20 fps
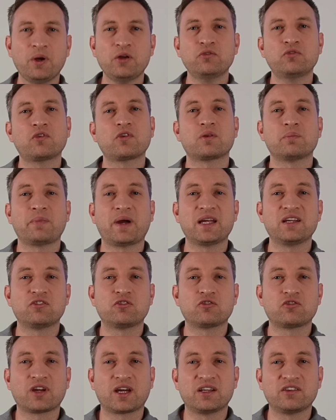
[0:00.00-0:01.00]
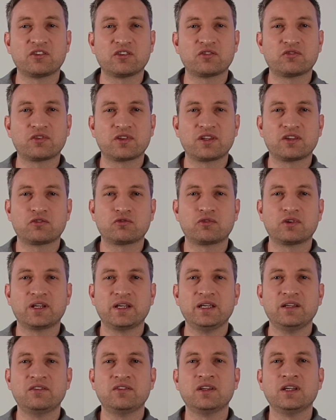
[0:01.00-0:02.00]
most of the major changes for this
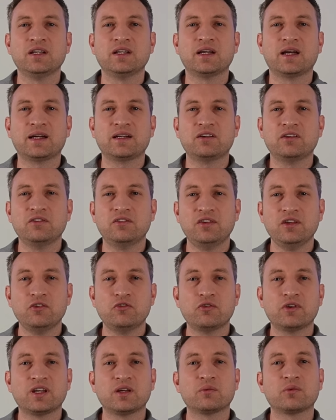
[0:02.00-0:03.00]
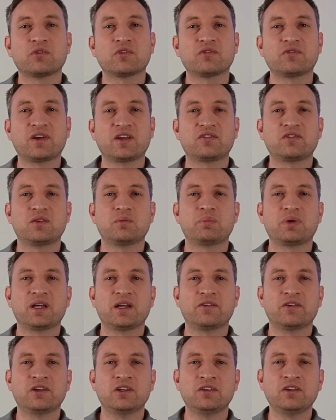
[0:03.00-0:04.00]
release, and considering it was the festive
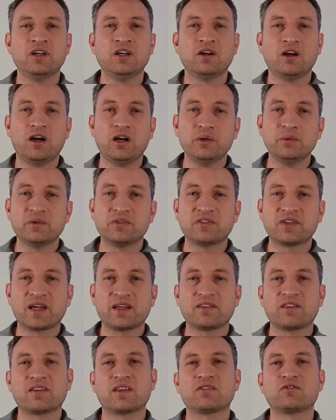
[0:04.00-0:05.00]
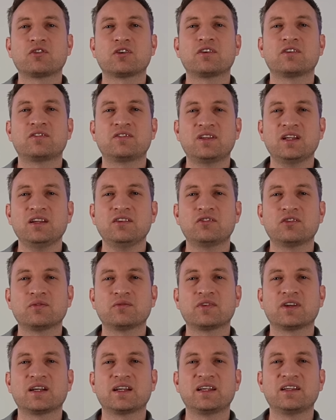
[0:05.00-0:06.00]
period, I would say that they've done a
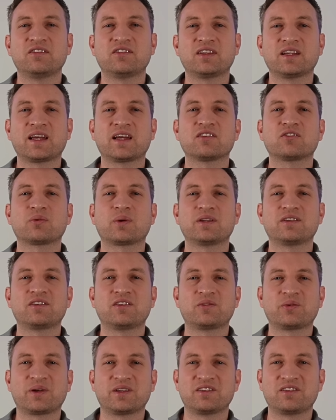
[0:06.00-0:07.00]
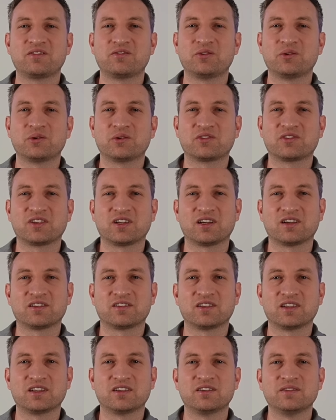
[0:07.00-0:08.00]
decent release to get 2024
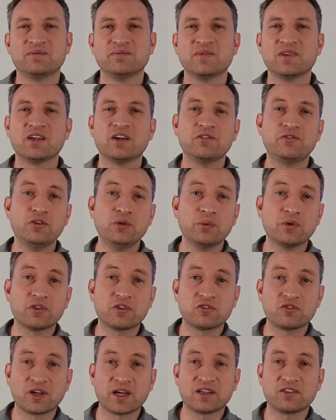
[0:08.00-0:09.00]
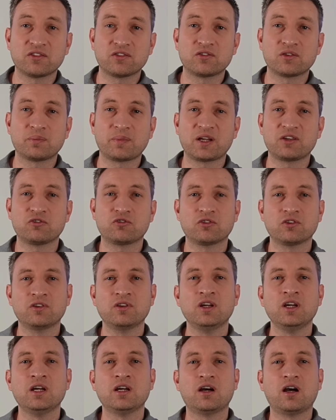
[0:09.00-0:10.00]
started. A few other changes to
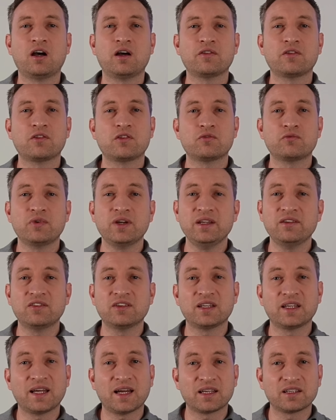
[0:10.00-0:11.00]
mention are that the recently